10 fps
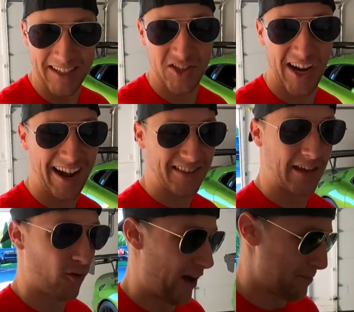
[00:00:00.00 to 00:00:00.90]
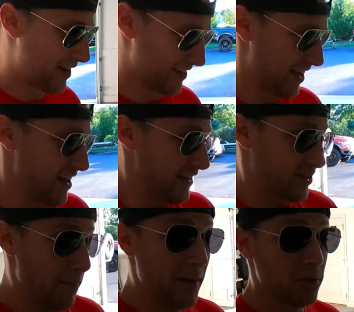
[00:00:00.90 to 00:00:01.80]
please check out the giveaway because
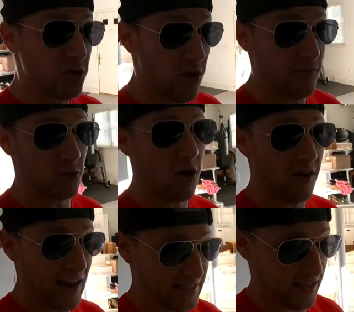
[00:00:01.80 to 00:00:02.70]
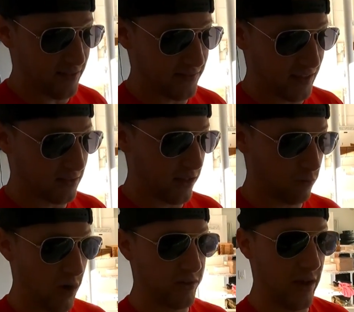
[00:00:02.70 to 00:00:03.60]
some people do have the wrong idea. They think
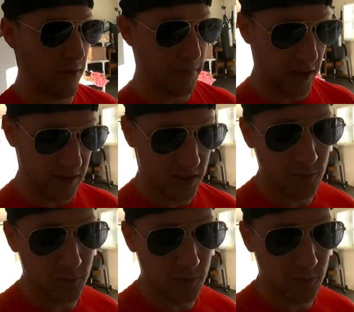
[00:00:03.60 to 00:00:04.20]
like, well, you have a million